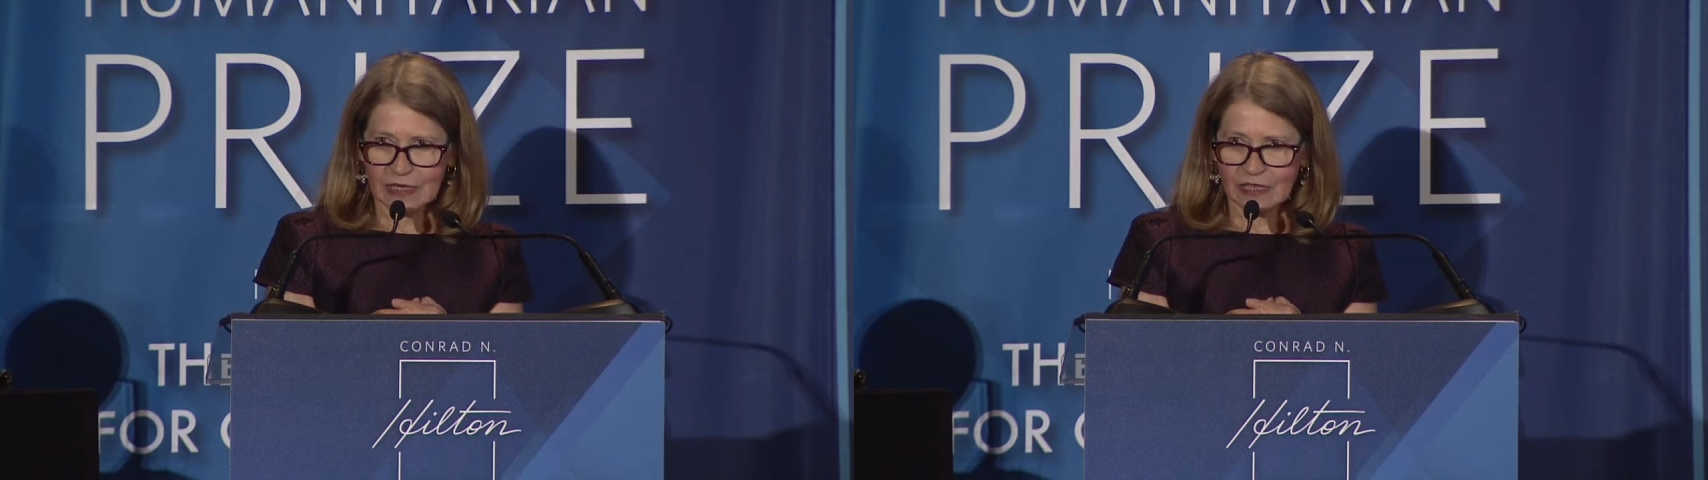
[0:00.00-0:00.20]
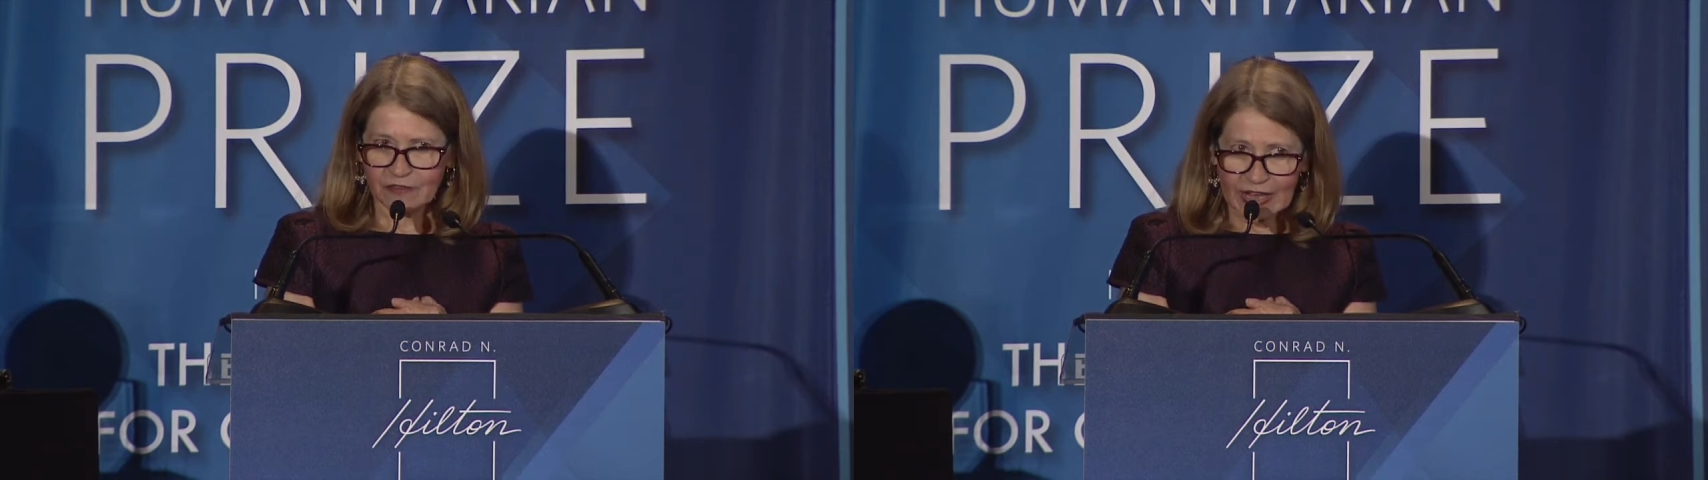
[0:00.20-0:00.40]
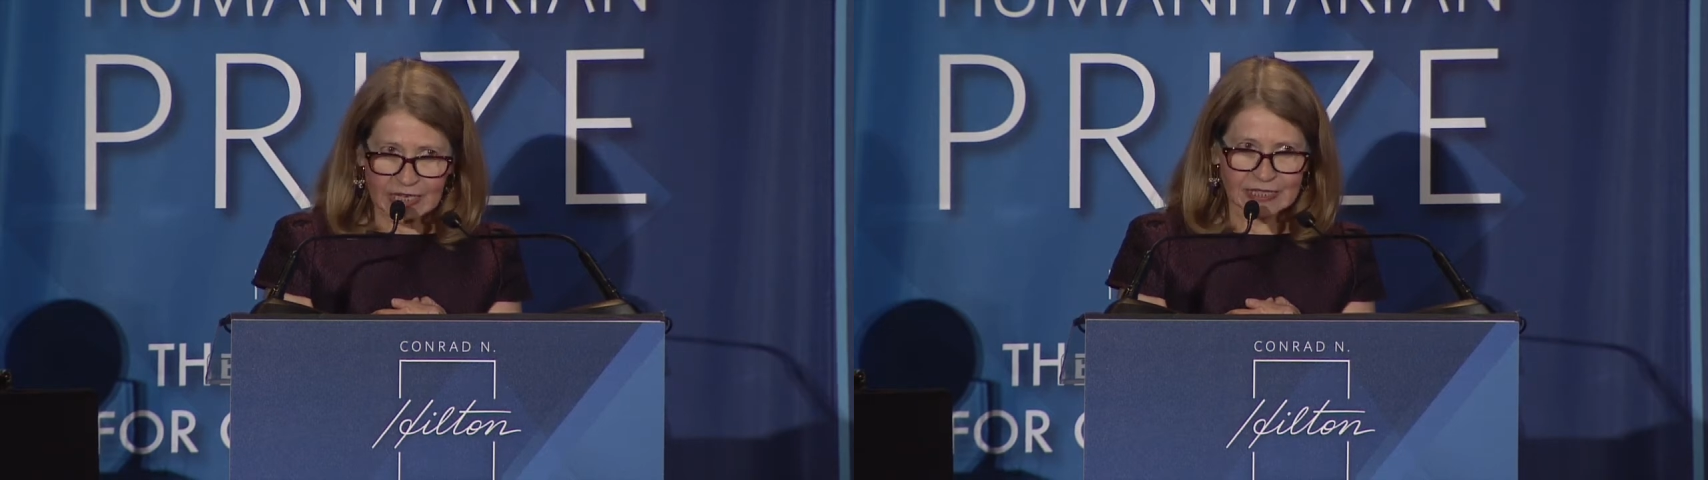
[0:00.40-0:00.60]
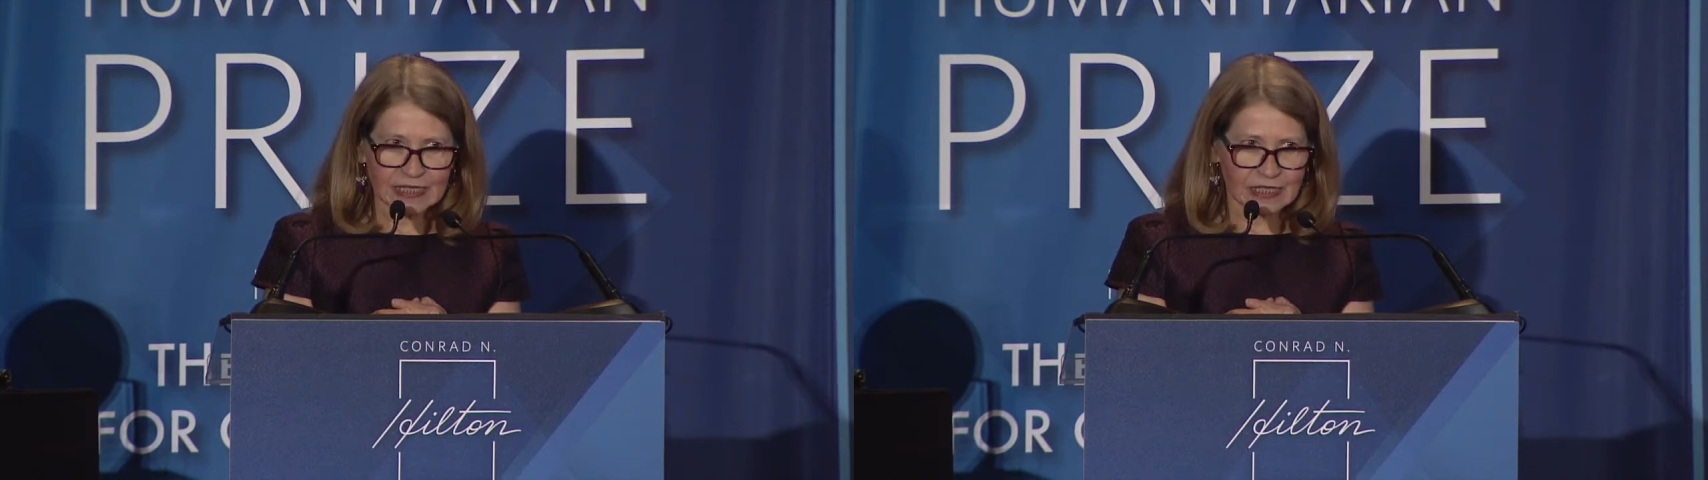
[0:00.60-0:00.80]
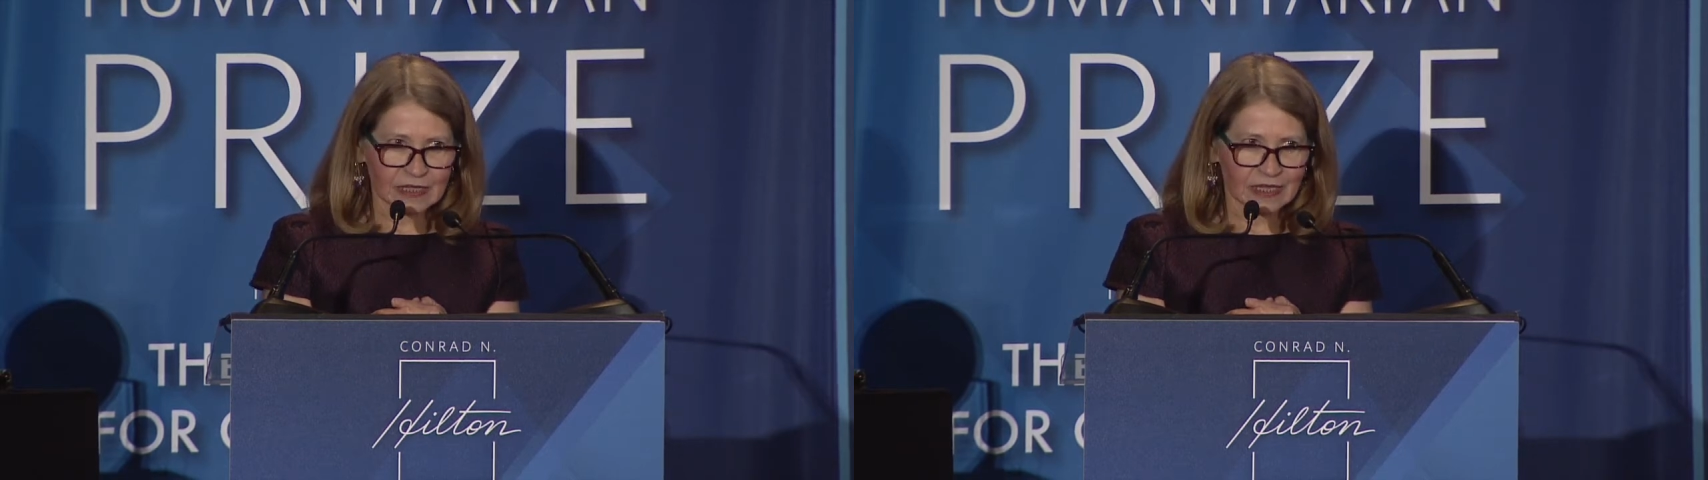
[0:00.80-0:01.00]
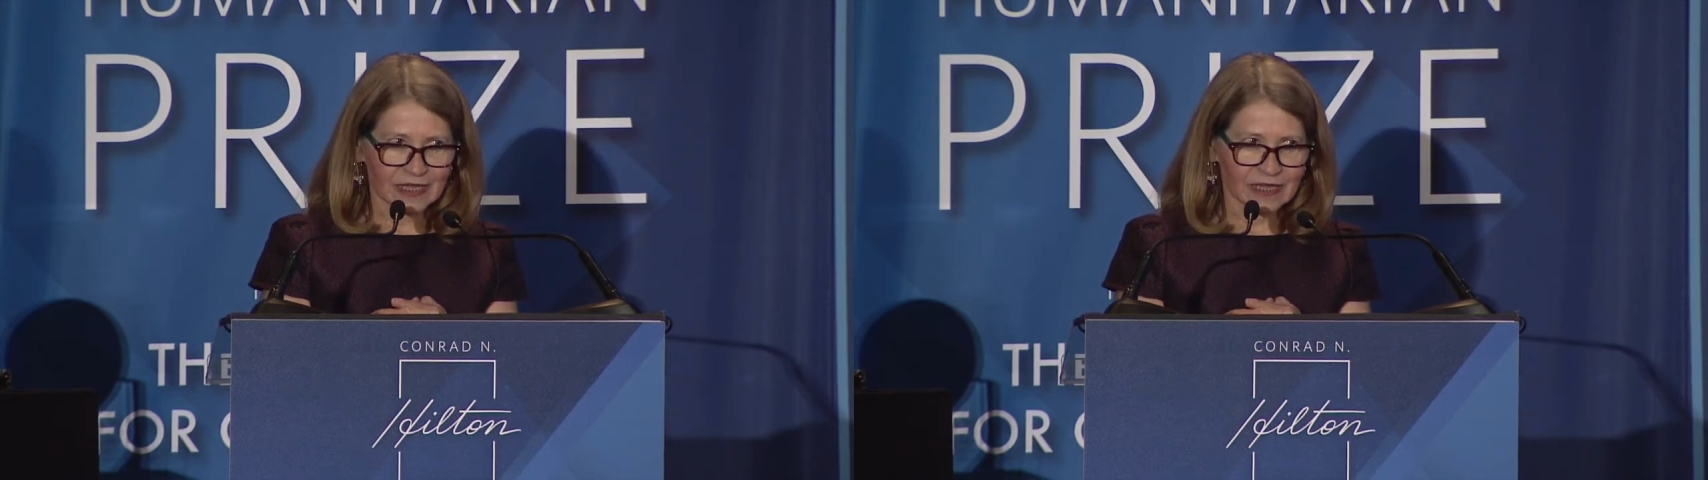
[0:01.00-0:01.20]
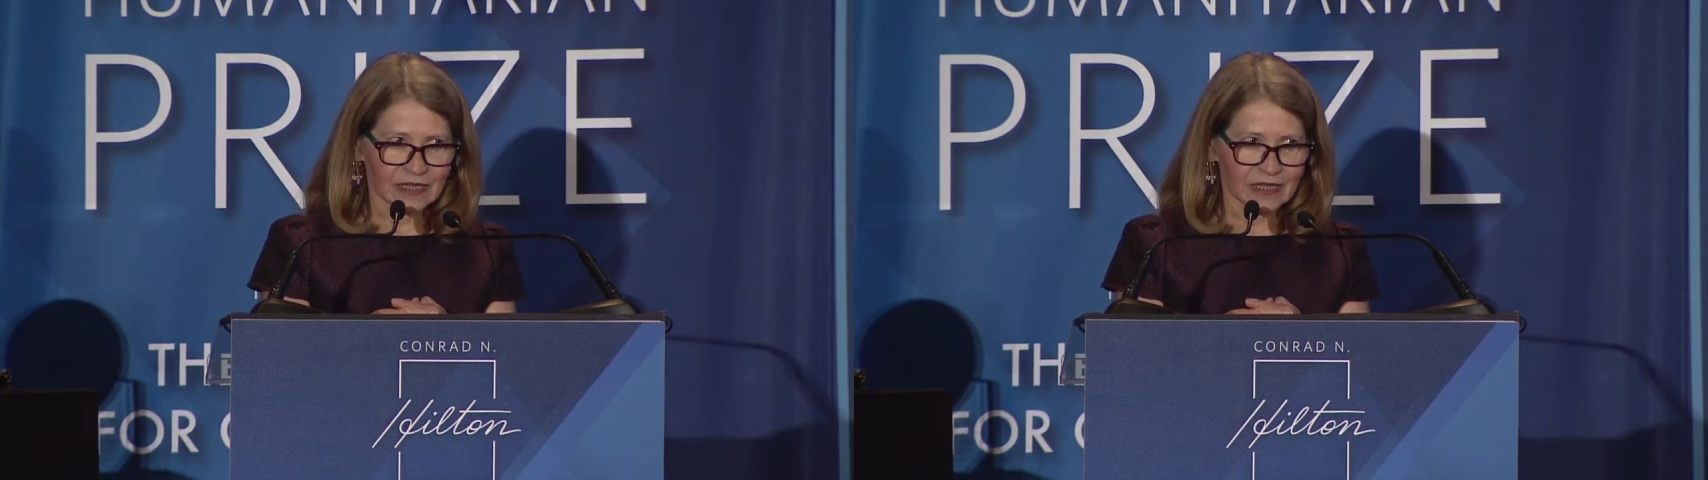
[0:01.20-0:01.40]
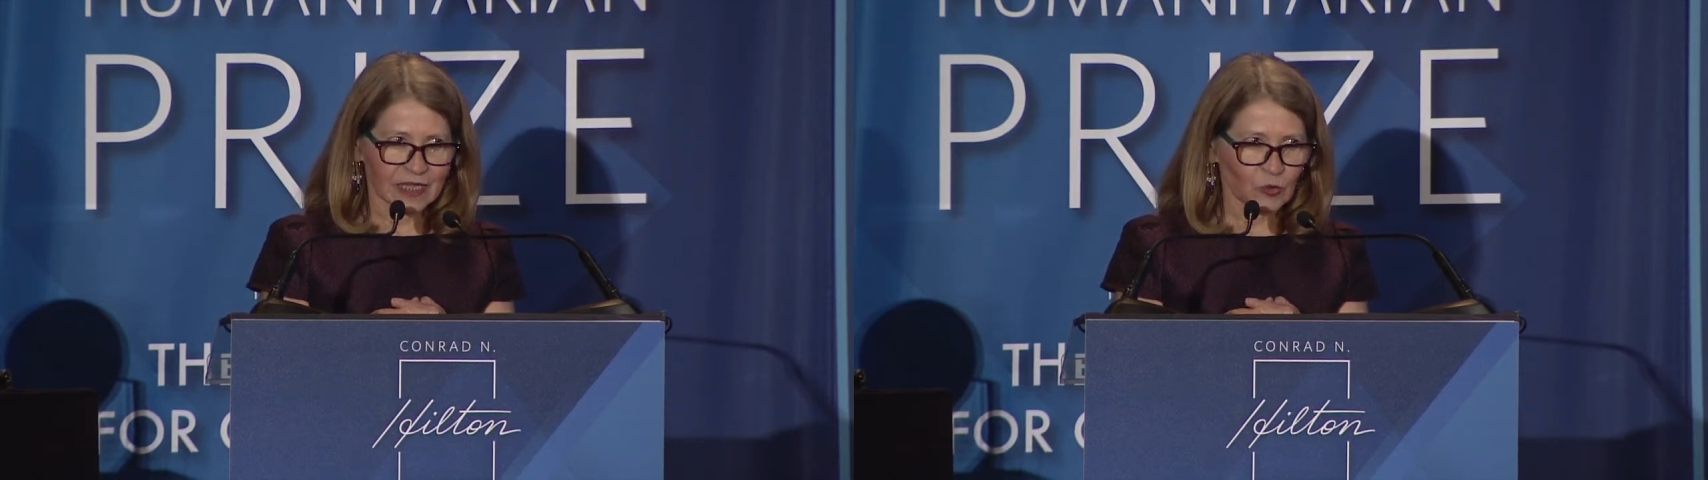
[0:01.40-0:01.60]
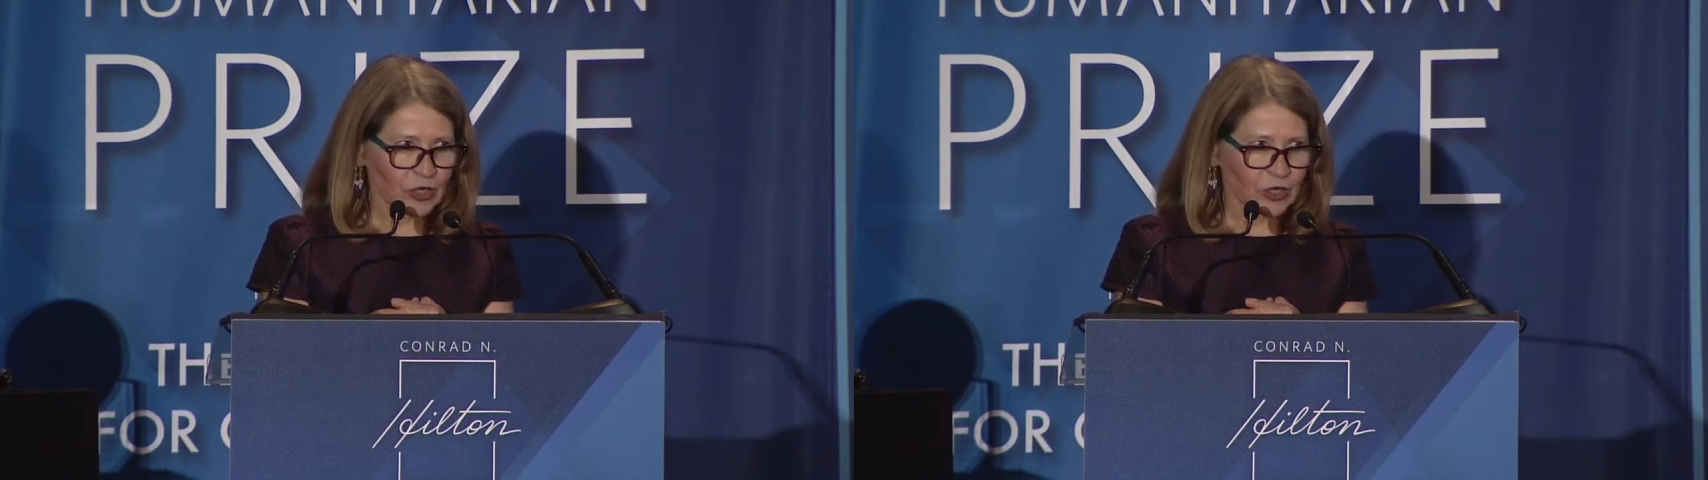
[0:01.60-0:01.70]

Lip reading: the vaccine that